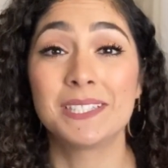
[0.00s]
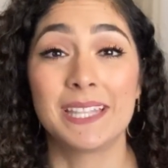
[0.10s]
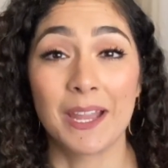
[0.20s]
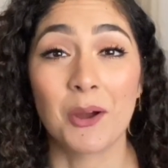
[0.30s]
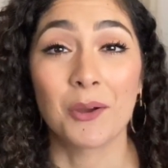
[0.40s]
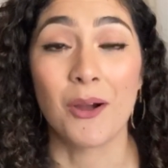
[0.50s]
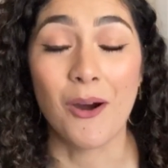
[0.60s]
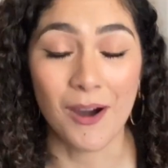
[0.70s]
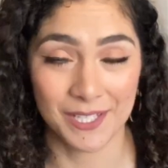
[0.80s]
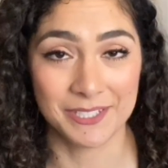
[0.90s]
They are
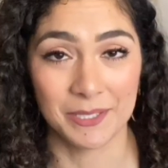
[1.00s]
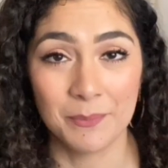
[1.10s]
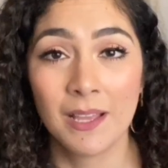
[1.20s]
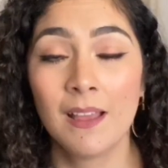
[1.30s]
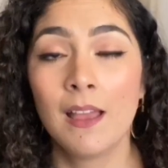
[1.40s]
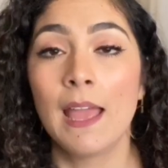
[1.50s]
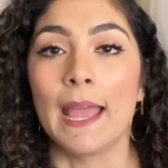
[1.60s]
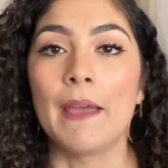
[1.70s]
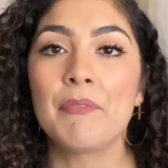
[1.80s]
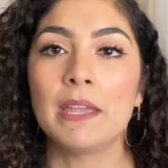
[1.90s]
awesome,
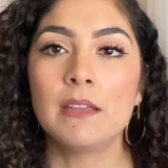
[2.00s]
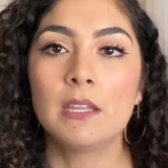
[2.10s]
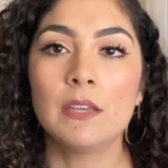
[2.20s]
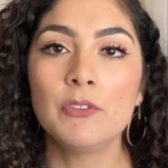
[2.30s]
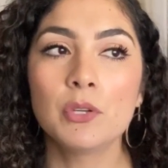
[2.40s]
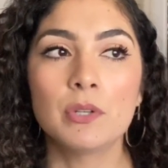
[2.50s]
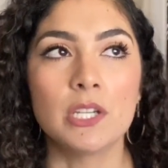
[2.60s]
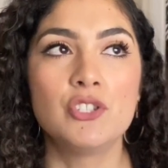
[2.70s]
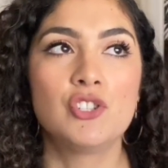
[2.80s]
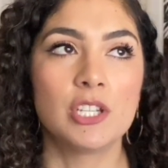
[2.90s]
and they give you
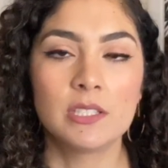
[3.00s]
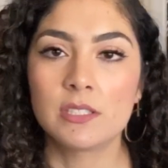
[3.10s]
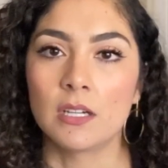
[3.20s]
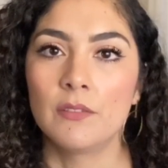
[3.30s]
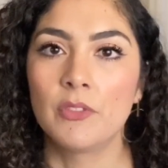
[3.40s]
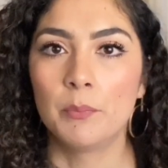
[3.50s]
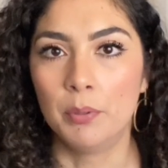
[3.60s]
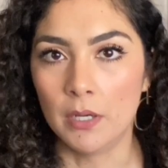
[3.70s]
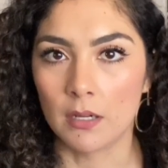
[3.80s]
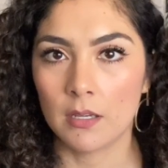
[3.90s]
a gist of the
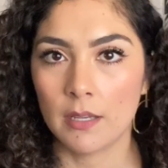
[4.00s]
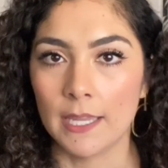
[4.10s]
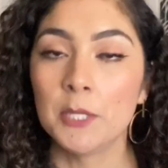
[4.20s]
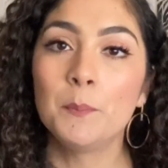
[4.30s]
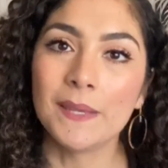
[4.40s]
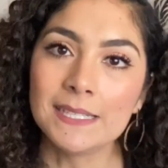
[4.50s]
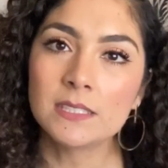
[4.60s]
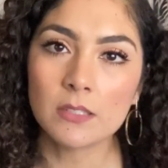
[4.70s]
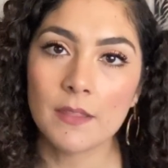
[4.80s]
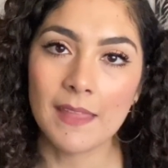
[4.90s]
book, and
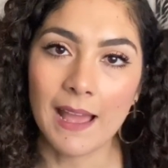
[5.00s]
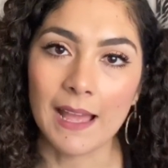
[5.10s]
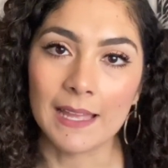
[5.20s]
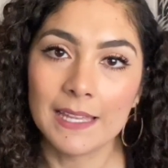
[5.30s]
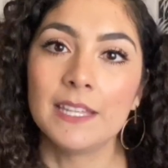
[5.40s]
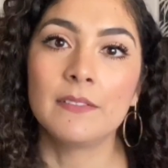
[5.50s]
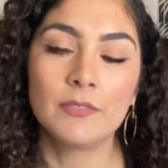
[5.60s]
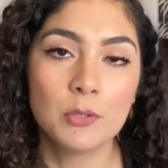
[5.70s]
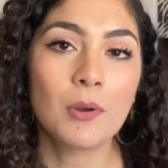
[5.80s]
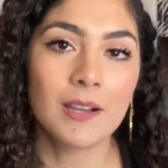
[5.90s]
based on that,
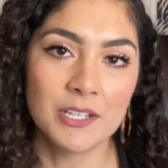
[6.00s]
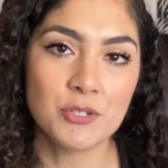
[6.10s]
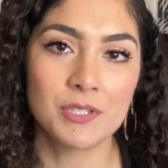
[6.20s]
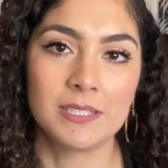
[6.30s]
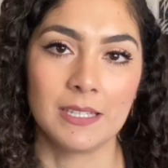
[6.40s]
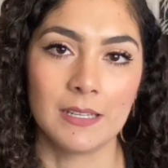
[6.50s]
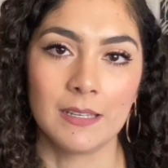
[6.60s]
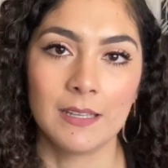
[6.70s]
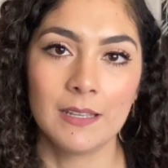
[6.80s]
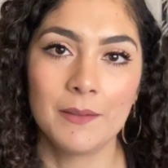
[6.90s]
if you are interested
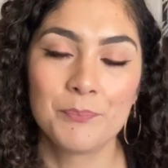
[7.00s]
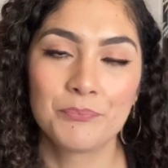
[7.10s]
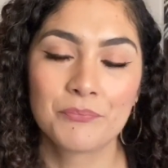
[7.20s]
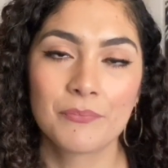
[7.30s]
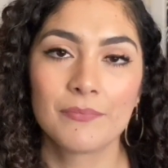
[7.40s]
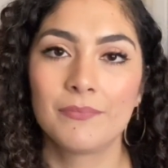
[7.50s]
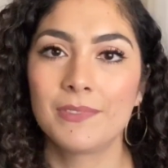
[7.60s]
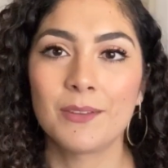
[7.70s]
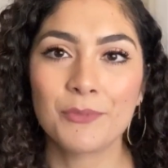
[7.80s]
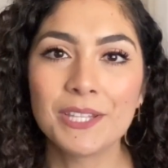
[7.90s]
in it,
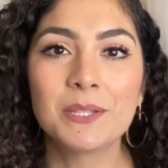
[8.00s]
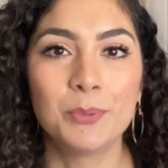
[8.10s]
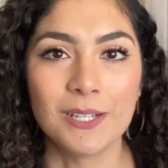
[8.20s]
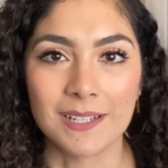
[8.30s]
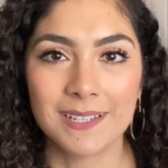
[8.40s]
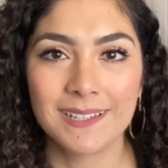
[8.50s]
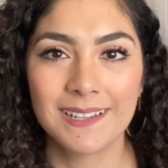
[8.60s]
then read the book.